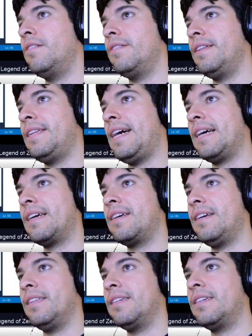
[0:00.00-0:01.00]
dot
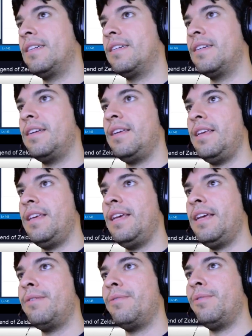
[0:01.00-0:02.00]
color
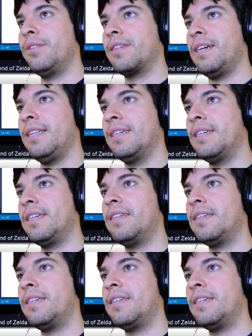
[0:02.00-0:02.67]
equals color